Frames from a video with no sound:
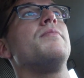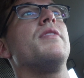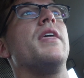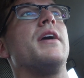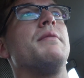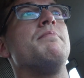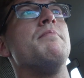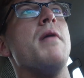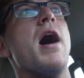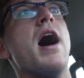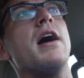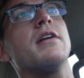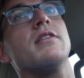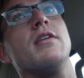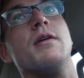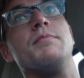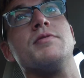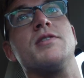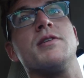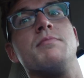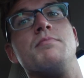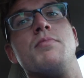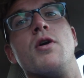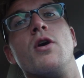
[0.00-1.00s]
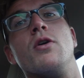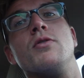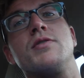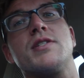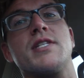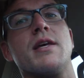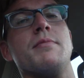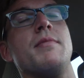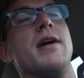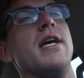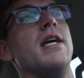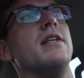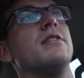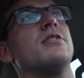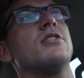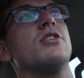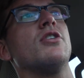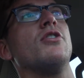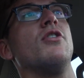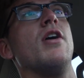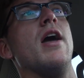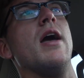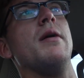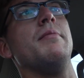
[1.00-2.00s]
like mocked up some posts on my
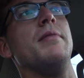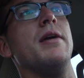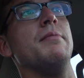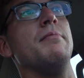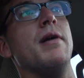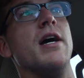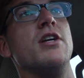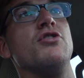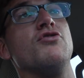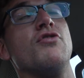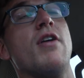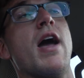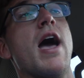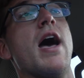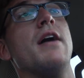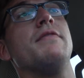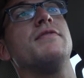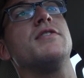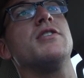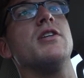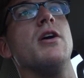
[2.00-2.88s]
Instagram in my draft.